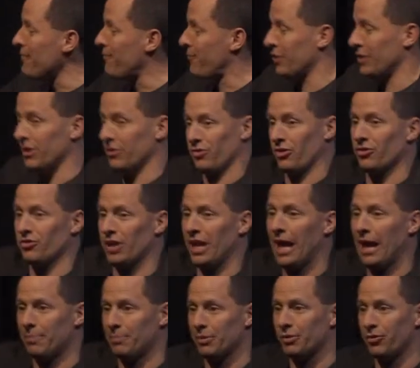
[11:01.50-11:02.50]
for this because it
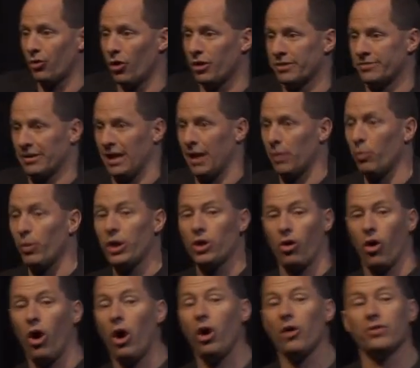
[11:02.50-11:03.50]
happens all the time. We
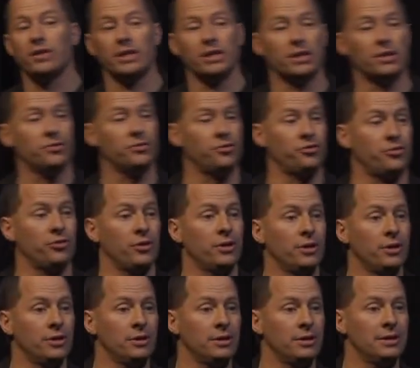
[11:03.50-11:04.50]
call this
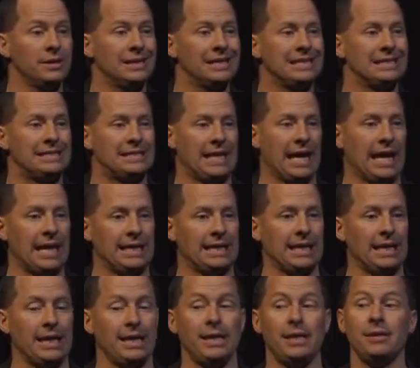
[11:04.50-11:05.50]

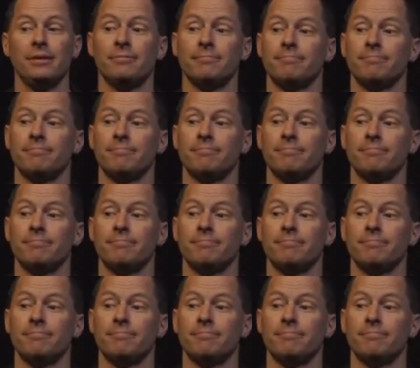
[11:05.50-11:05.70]
taking.